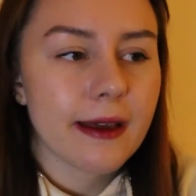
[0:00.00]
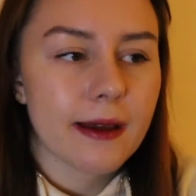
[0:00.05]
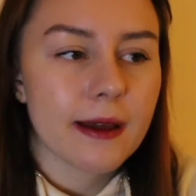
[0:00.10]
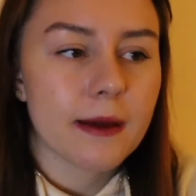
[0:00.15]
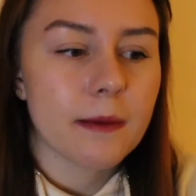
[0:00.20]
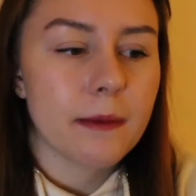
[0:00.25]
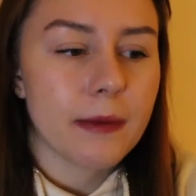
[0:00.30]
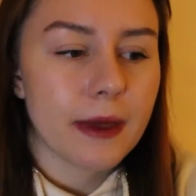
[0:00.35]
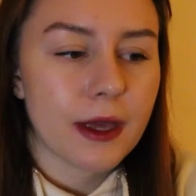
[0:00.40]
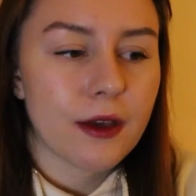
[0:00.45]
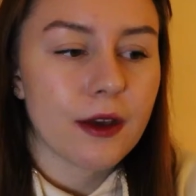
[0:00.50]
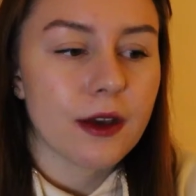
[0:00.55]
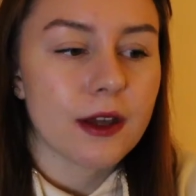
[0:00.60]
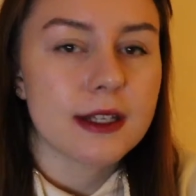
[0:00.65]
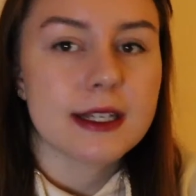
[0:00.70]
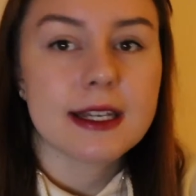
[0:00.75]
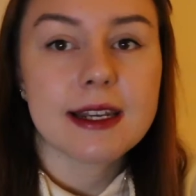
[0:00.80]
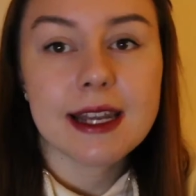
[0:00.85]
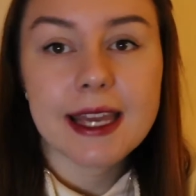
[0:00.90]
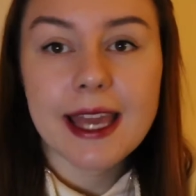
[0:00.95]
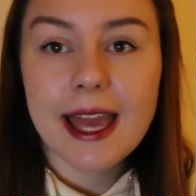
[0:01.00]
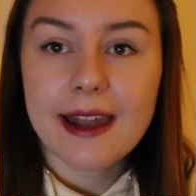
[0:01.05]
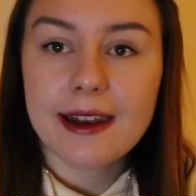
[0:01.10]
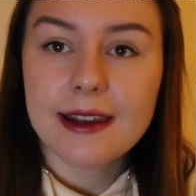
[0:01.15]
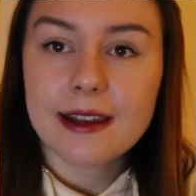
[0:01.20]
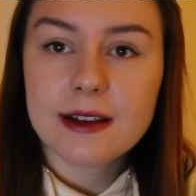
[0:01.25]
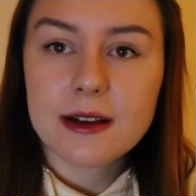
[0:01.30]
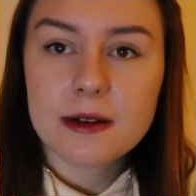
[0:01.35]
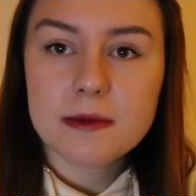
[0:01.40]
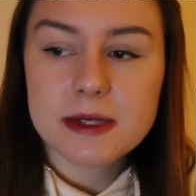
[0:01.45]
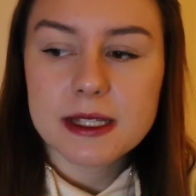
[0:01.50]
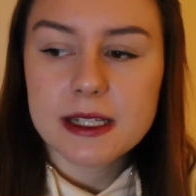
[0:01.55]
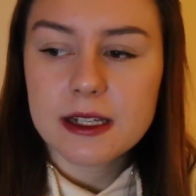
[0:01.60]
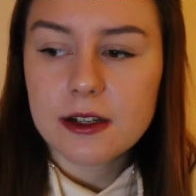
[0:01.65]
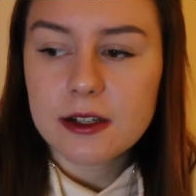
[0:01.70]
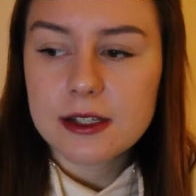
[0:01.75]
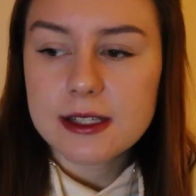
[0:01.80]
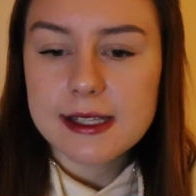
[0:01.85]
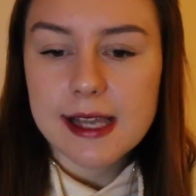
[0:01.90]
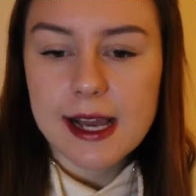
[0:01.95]
It'd be good, and again it comes in a
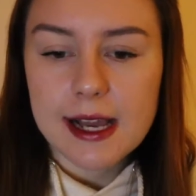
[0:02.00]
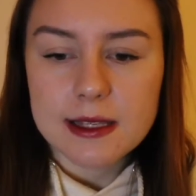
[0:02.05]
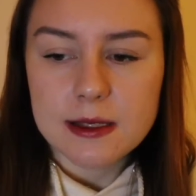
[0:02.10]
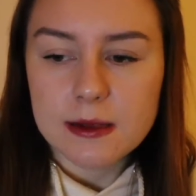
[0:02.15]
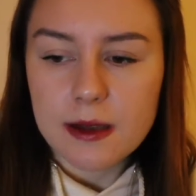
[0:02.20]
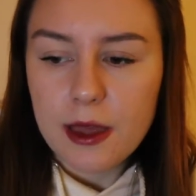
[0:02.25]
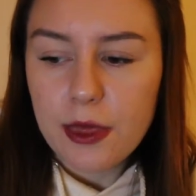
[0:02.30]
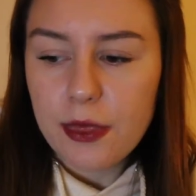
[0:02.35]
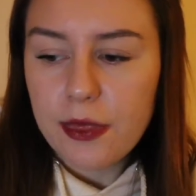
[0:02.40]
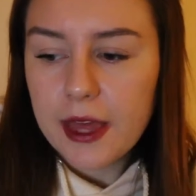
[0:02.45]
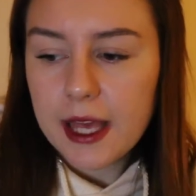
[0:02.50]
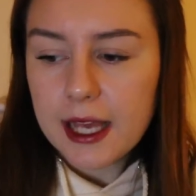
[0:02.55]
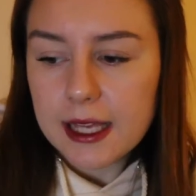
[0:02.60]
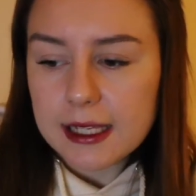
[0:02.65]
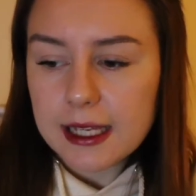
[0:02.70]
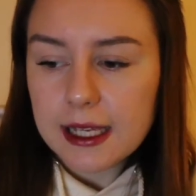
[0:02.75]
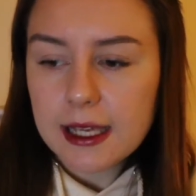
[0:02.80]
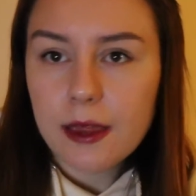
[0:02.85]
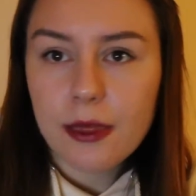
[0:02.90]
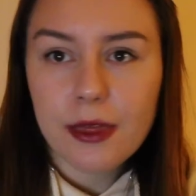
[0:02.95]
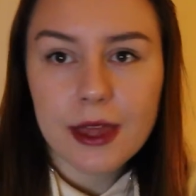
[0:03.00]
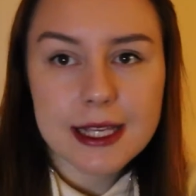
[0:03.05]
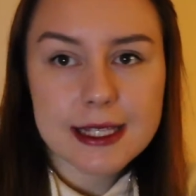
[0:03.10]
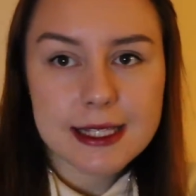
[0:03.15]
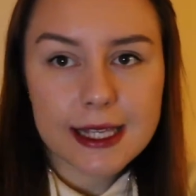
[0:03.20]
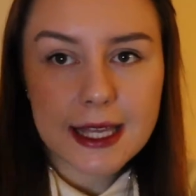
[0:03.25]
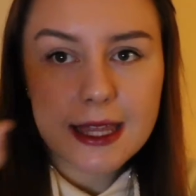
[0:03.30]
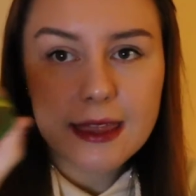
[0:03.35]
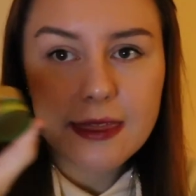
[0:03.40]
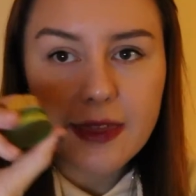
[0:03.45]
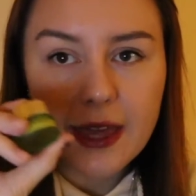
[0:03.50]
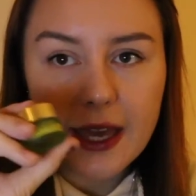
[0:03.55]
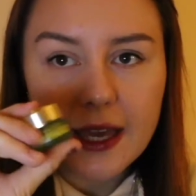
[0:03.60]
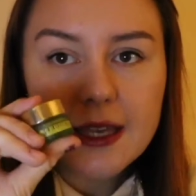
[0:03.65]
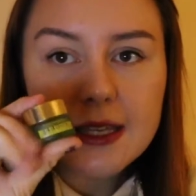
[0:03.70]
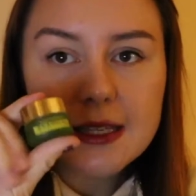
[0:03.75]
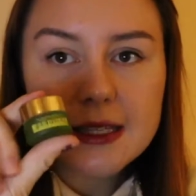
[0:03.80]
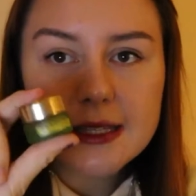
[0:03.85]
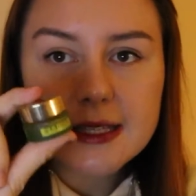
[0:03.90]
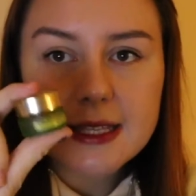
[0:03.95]
good size, so I think like things like
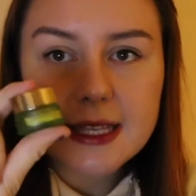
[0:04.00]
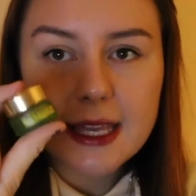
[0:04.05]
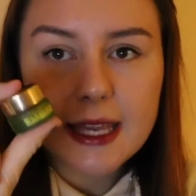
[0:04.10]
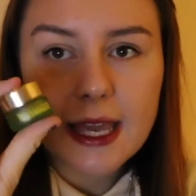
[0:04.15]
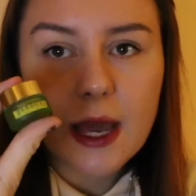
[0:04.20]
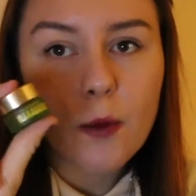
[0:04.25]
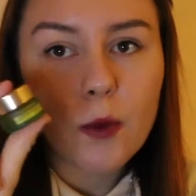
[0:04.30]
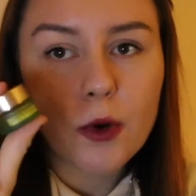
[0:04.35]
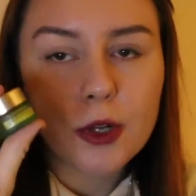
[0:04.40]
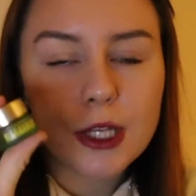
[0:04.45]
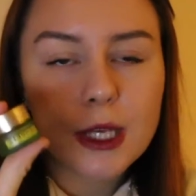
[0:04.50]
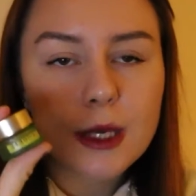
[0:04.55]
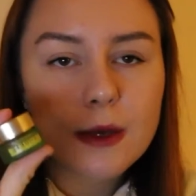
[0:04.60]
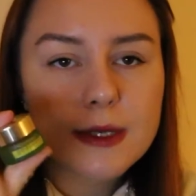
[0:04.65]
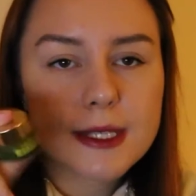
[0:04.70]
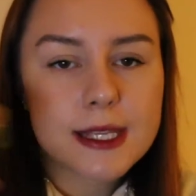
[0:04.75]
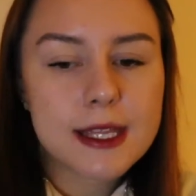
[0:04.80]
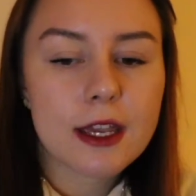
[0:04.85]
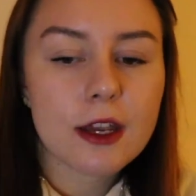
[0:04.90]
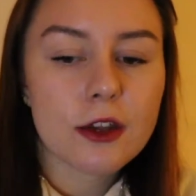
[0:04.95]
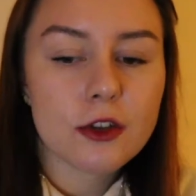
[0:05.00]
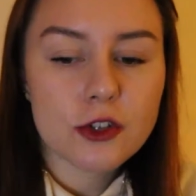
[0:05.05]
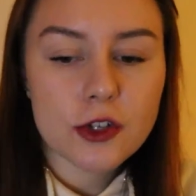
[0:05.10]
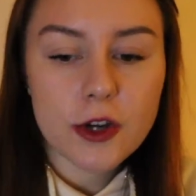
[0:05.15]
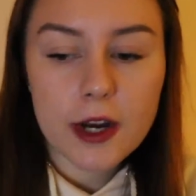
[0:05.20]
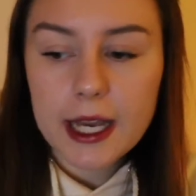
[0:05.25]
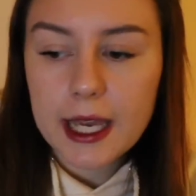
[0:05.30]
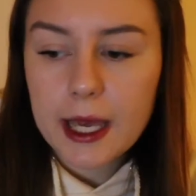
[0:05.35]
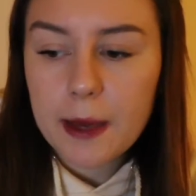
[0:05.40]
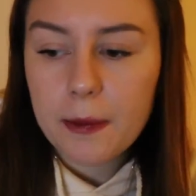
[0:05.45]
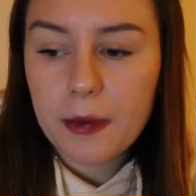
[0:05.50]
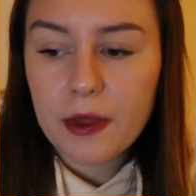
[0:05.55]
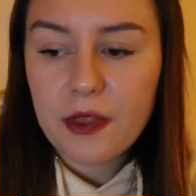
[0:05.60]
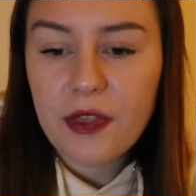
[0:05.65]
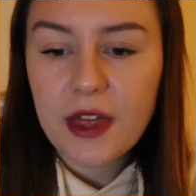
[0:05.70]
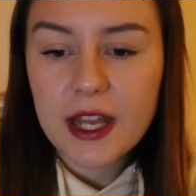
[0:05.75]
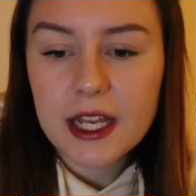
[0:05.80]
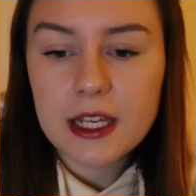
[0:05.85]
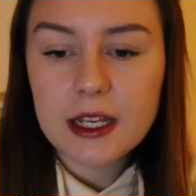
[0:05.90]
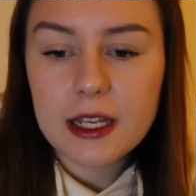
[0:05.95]
this, you get 1 use and you can try it, but
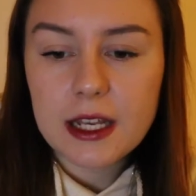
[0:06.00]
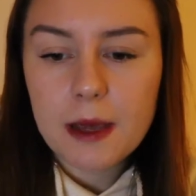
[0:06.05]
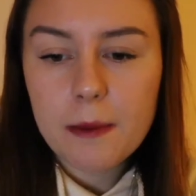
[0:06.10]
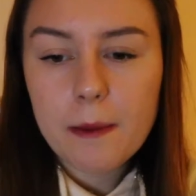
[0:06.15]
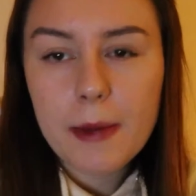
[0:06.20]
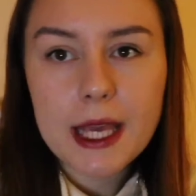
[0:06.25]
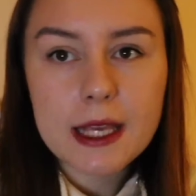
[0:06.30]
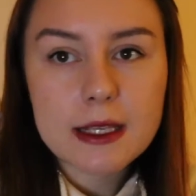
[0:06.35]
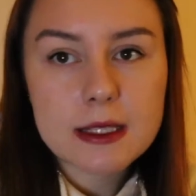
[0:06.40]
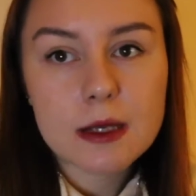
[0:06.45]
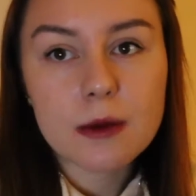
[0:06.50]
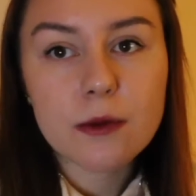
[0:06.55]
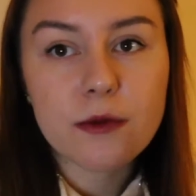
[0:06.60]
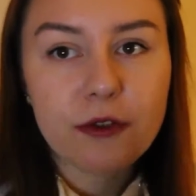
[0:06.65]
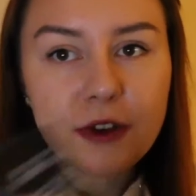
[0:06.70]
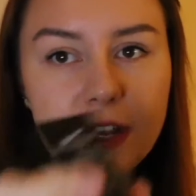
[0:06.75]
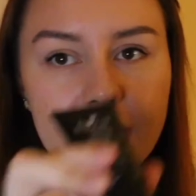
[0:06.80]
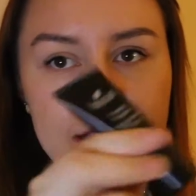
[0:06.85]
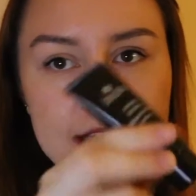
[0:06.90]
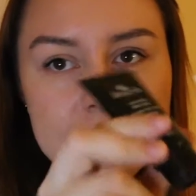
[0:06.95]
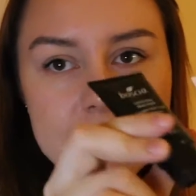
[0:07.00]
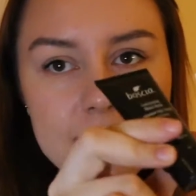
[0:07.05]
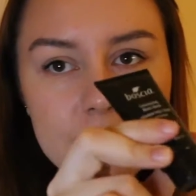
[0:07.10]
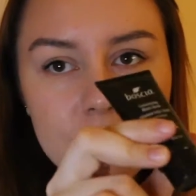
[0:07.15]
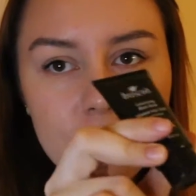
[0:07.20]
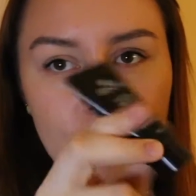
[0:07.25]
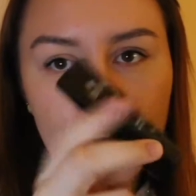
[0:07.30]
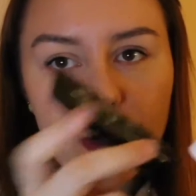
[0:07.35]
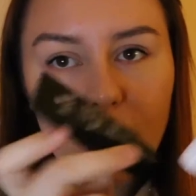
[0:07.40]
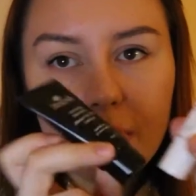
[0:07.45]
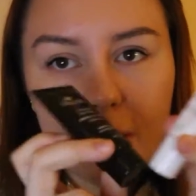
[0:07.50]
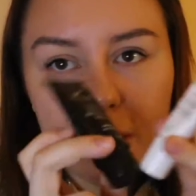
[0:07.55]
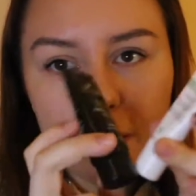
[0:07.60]
then it makes up for it because you've got